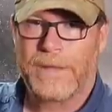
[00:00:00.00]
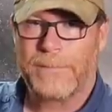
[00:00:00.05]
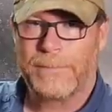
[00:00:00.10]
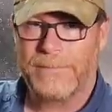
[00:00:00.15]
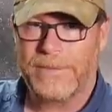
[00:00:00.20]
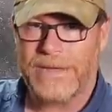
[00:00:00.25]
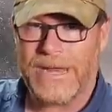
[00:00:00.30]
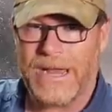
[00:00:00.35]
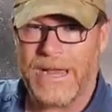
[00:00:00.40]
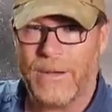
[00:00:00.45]

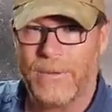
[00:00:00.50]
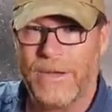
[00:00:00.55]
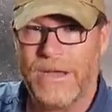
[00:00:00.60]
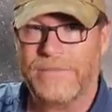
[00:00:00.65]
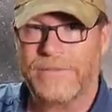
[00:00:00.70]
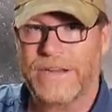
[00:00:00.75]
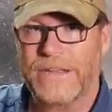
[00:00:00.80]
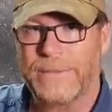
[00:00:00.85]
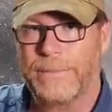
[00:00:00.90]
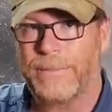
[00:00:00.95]
But
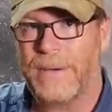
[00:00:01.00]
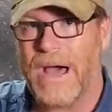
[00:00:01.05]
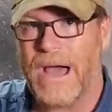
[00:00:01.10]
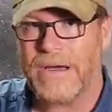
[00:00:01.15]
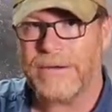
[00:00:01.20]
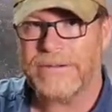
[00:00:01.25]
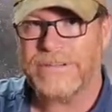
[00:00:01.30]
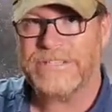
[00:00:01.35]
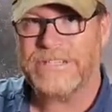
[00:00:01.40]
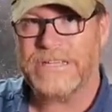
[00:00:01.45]
however, the
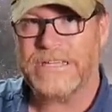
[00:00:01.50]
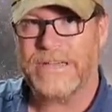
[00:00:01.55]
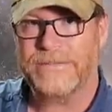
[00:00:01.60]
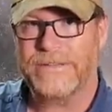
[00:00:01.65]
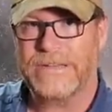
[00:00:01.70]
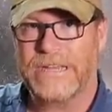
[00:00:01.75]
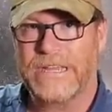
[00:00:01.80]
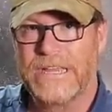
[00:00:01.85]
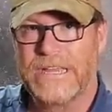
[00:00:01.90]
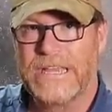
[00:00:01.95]
hypocrisy
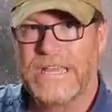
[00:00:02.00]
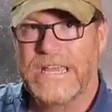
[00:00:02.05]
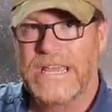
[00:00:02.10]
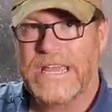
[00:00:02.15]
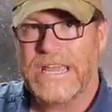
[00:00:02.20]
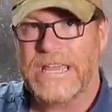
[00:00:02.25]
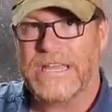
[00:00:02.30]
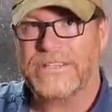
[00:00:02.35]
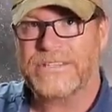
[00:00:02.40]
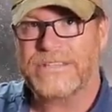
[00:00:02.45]
of it
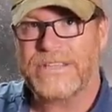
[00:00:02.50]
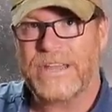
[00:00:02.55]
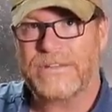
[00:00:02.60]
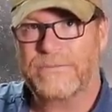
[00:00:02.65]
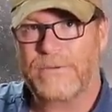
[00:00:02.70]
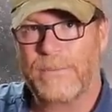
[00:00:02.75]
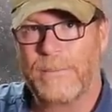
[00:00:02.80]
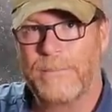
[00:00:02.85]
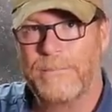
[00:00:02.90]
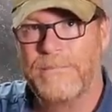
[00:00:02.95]
is that
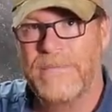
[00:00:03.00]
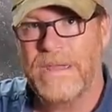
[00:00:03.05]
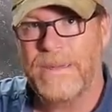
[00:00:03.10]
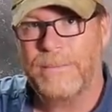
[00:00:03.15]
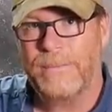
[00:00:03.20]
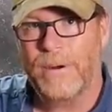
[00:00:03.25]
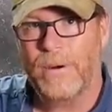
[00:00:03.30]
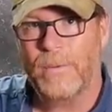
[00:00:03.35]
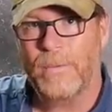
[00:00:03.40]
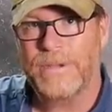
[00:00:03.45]

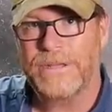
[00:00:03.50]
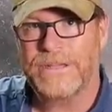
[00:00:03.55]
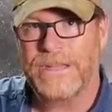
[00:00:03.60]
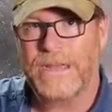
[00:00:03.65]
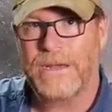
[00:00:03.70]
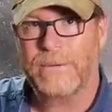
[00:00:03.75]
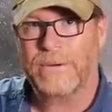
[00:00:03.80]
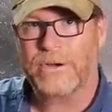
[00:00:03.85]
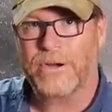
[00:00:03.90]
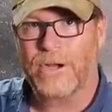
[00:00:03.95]
remember when
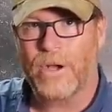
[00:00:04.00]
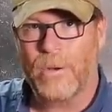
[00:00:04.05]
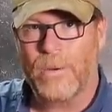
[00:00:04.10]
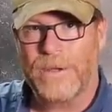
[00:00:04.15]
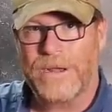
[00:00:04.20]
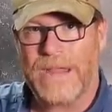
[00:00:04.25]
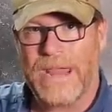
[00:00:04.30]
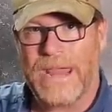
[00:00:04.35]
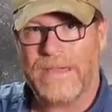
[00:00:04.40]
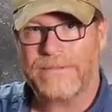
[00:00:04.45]
they were
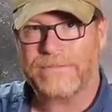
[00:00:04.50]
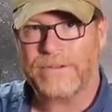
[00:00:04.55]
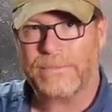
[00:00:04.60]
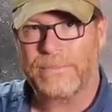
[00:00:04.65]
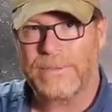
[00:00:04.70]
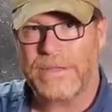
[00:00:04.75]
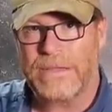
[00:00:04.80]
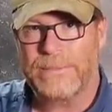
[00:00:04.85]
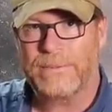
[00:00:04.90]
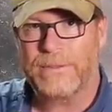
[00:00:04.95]
going after
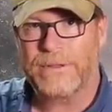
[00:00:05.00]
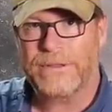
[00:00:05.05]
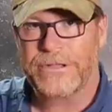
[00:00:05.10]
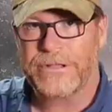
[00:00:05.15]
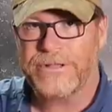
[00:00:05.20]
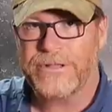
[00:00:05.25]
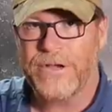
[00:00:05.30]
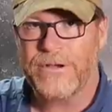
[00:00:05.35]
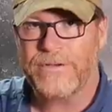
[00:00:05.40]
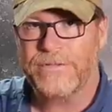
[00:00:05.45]
people on the
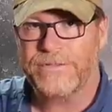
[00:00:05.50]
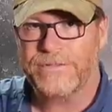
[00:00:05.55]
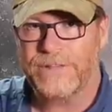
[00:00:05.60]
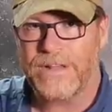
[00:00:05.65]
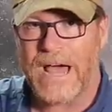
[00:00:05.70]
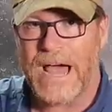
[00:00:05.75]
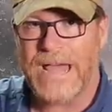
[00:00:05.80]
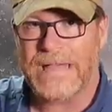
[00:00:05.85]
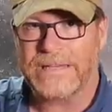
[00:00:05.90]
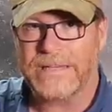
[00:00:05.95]
no
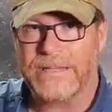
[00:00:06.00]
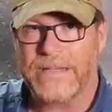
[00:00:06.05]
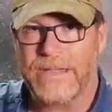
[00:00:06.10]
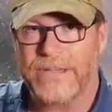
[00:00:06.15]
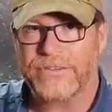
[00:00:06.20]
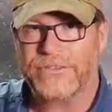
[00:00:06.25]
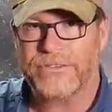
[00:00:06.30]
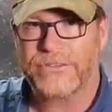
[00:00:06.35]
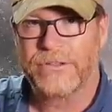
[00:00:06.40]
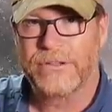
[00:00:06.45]
fly
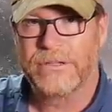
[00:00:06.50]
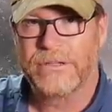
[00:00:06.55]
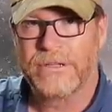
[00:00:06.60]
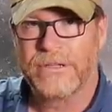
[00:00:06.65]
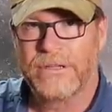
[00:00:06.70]
list.